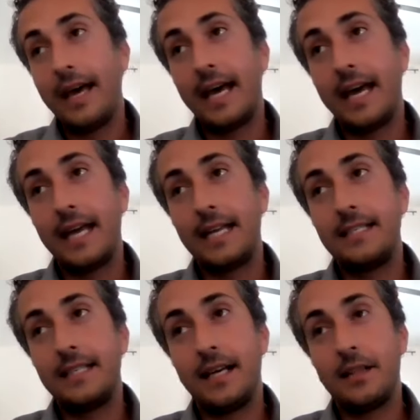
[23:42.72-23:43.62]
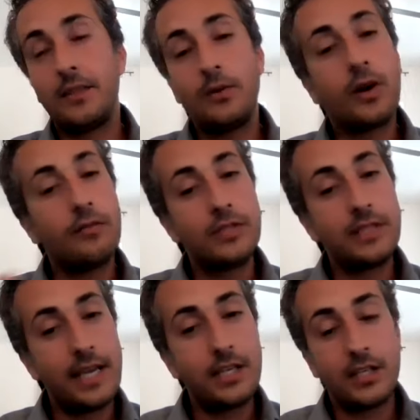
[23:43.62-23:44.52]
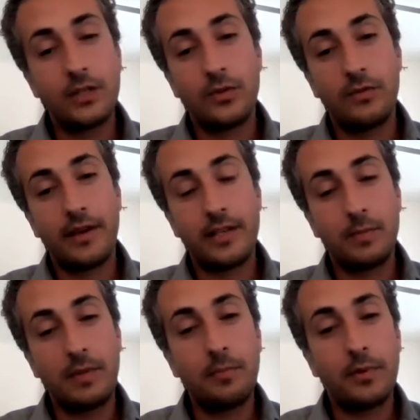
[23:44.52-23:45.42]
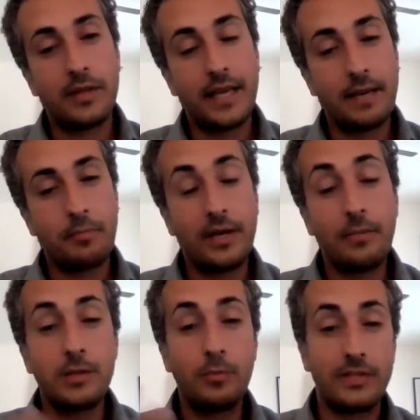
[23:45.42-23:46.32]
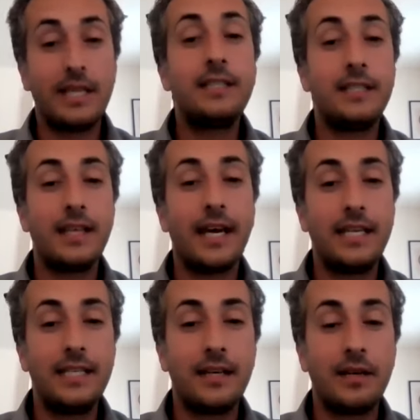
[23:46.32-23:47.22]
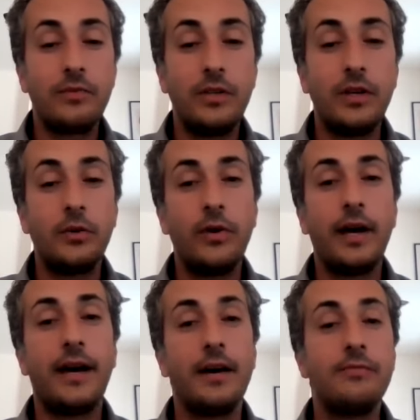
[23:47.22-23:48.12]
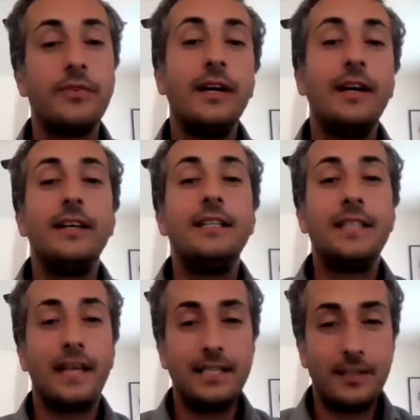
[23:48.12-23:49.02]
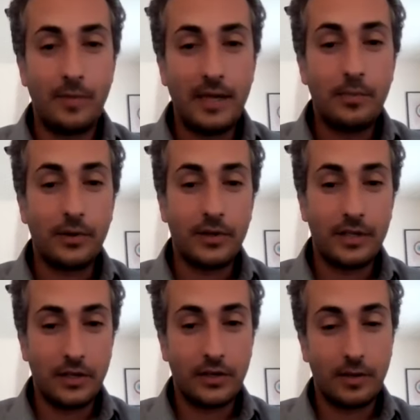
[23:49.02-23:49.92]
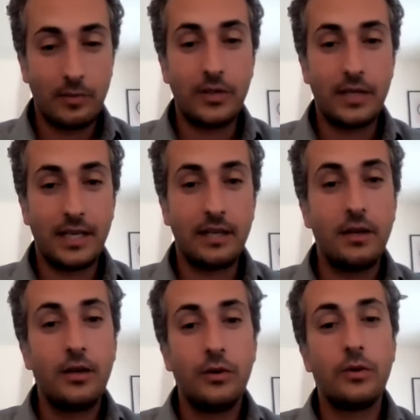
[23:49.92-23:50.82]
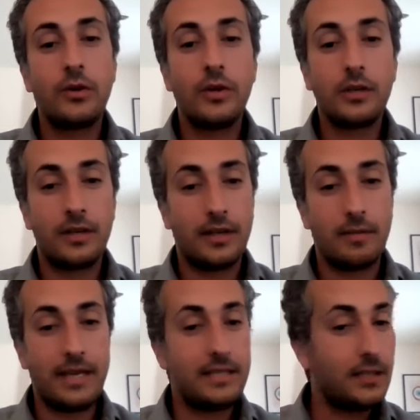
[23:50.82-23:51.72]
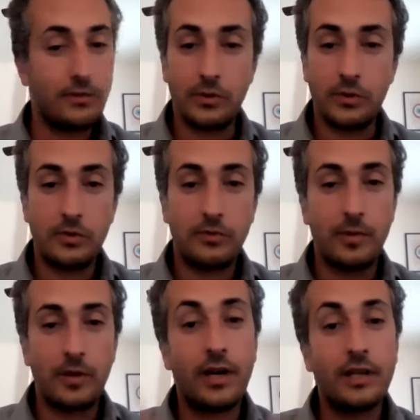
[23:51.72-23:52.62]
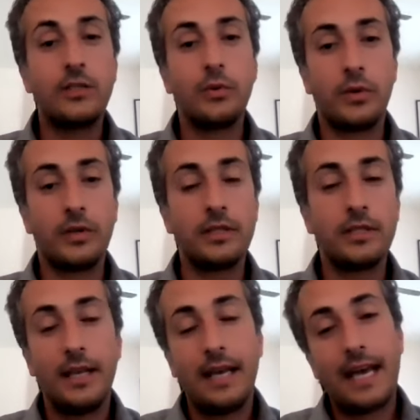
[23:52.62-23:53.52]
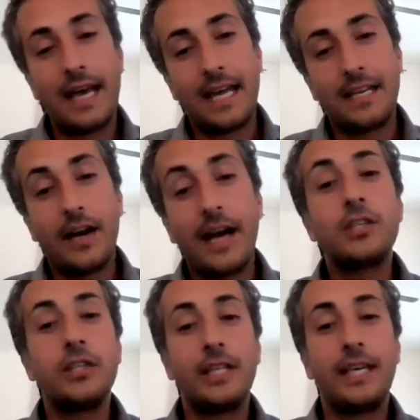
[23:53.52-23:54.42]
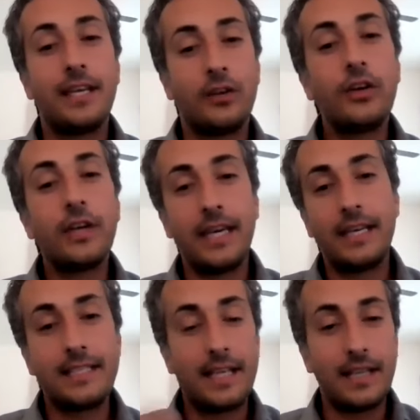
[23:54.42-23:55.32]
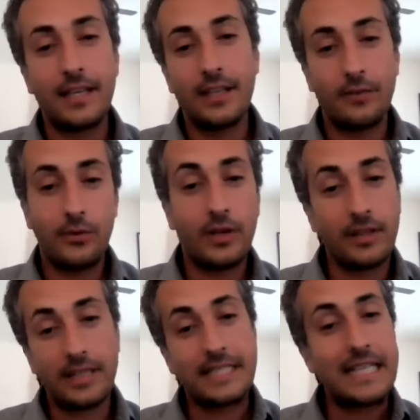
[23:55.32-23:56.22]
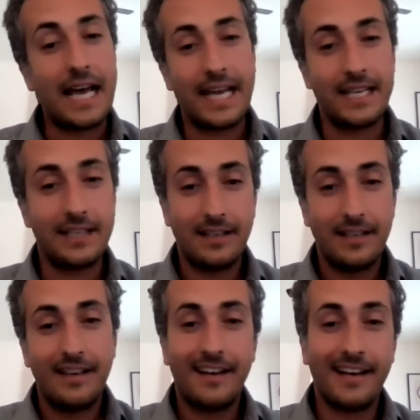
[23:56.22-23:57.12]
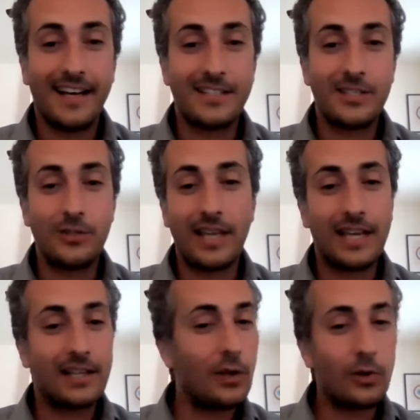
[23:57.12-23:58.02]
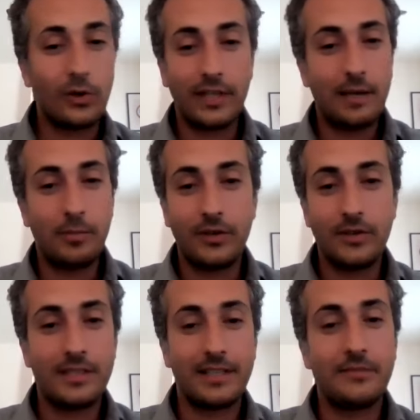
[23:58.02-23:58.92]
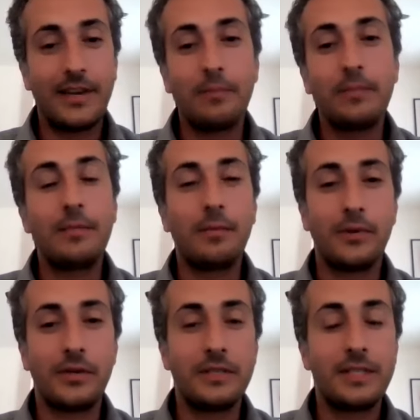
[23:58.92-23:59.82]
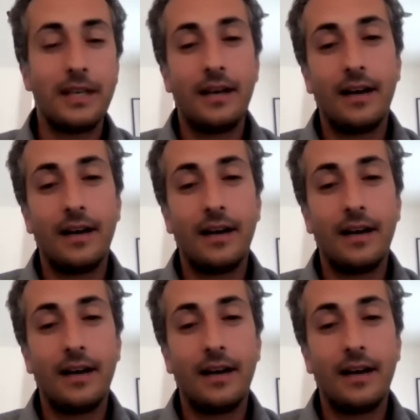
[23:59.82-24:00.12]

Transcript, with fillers: And uh, through conversations with various people, they pretty much presented the idea of, you know, you have tons of people in your community who cook amazing food from across the world and are actually cooking and selling their food on the side uh, to like local neighbors and family members.